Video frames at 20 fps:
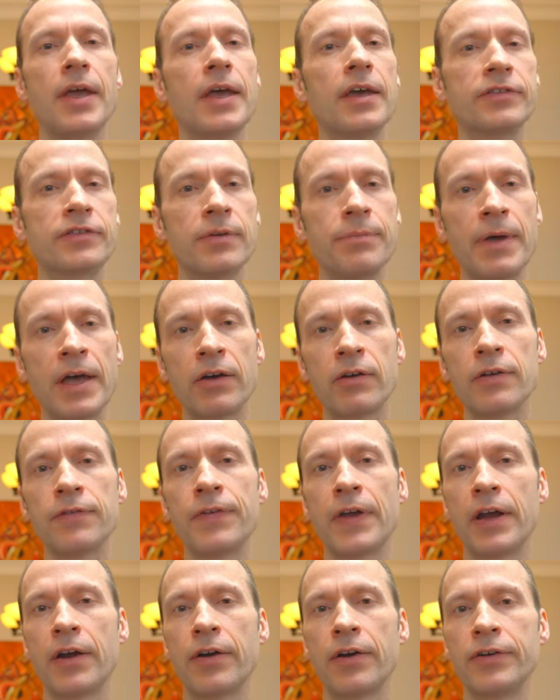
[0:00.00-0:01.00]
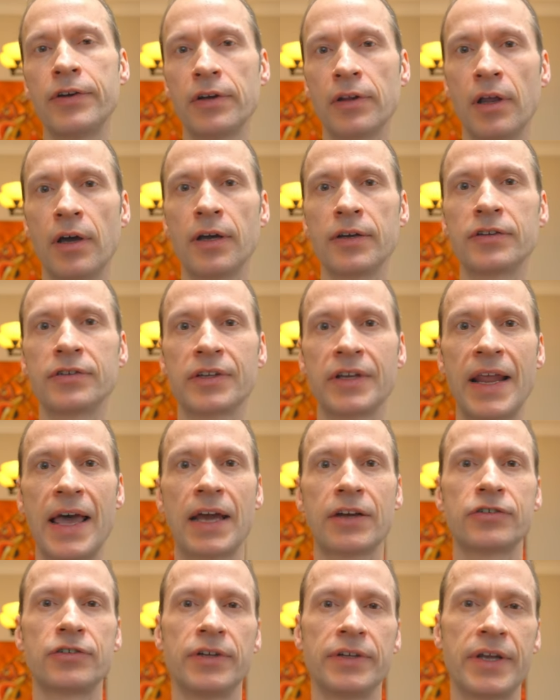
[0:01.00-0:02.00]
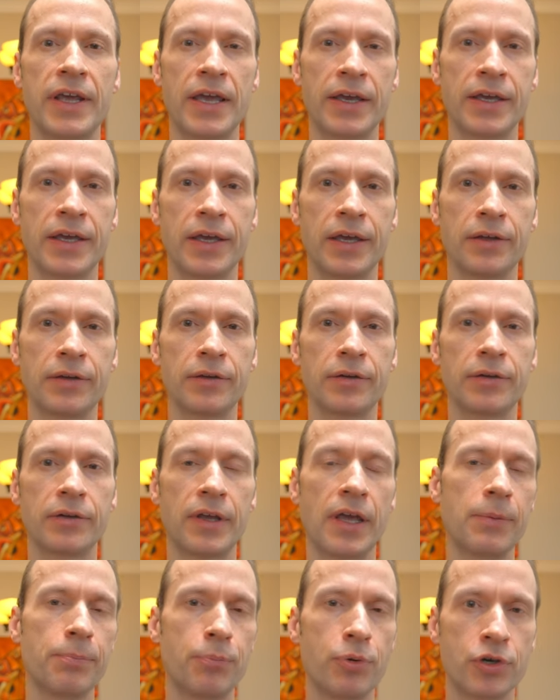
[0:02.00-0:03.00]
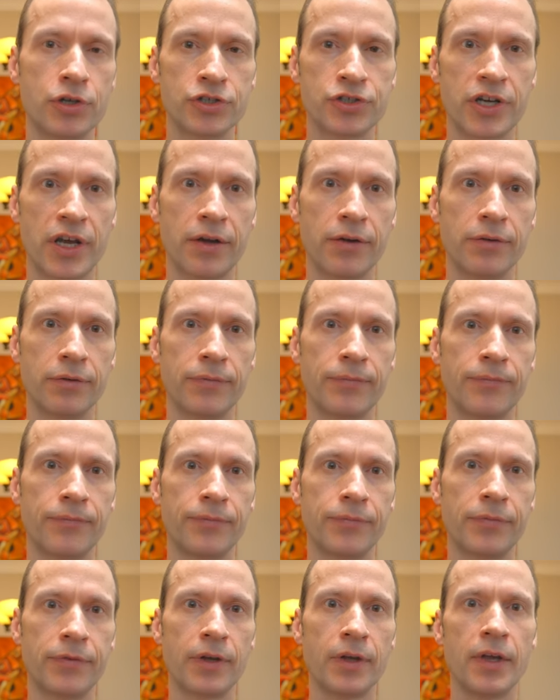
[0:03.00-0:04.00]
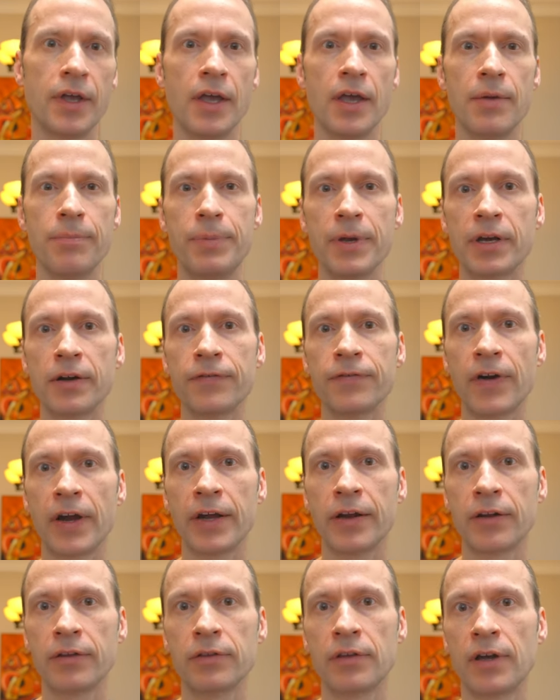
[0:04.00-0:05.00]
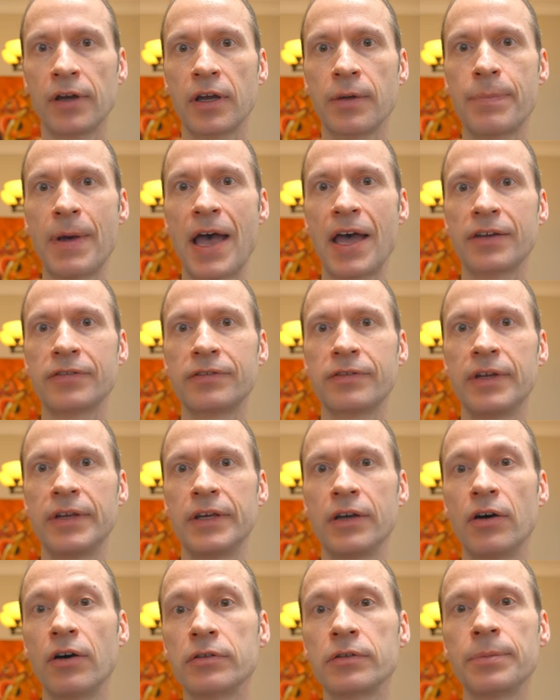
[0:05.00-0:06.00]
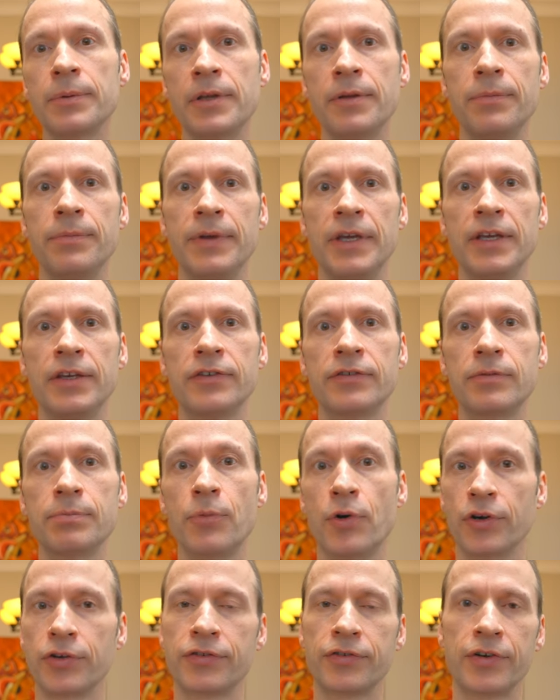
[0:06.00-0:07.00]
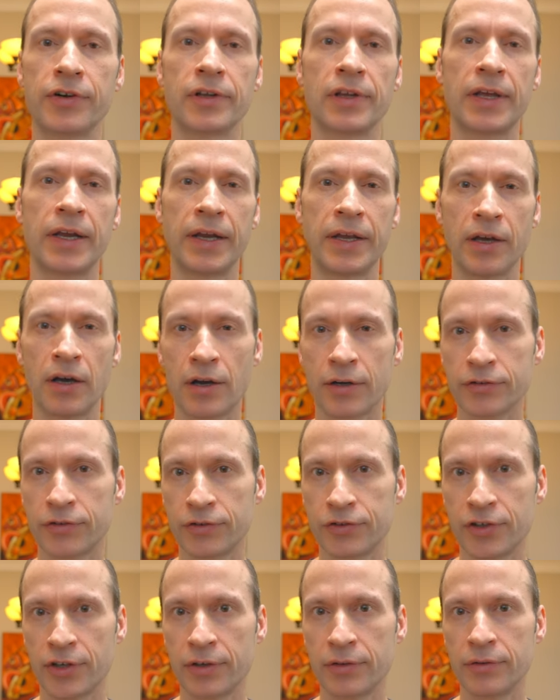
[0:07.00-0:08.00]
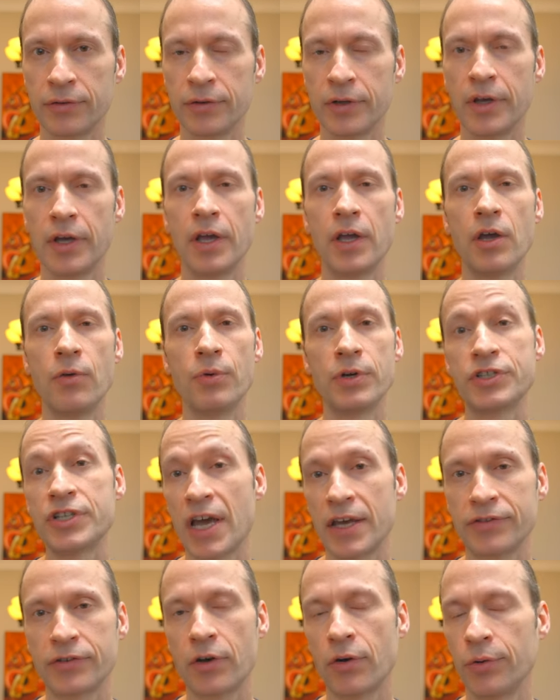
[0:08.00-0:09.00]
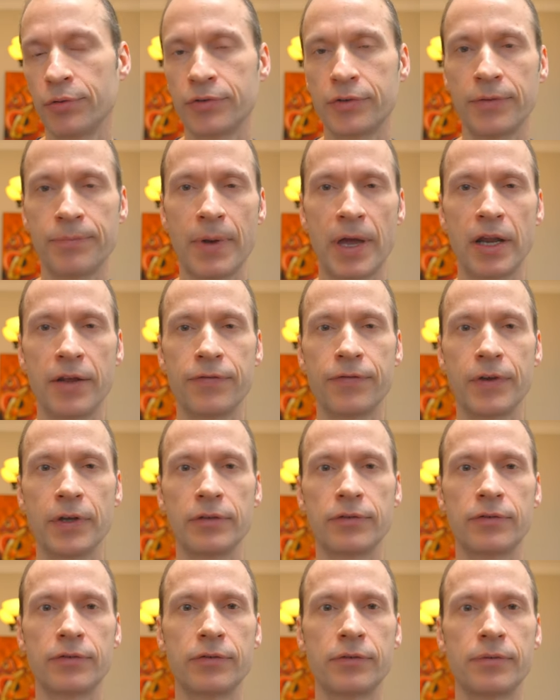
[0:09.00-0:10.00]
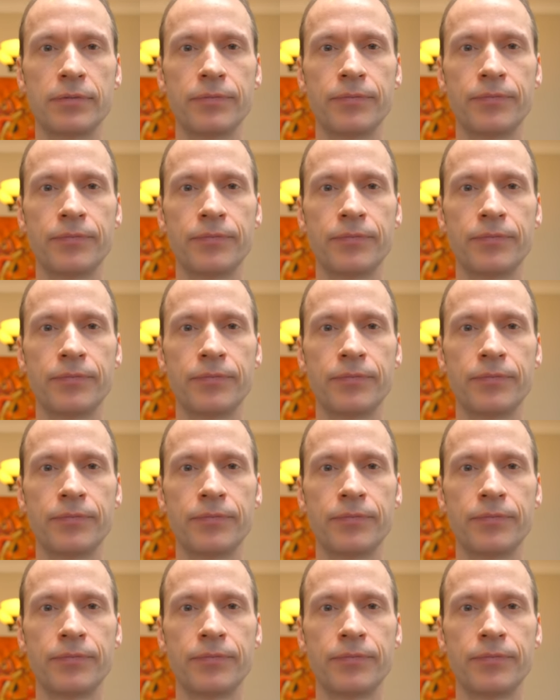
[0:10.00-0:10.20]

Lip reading: is the amount of air your lungs can actually take in and push out. Bigger vital lung capacity ultimately means more circulating oxygen, which has a host of benefits.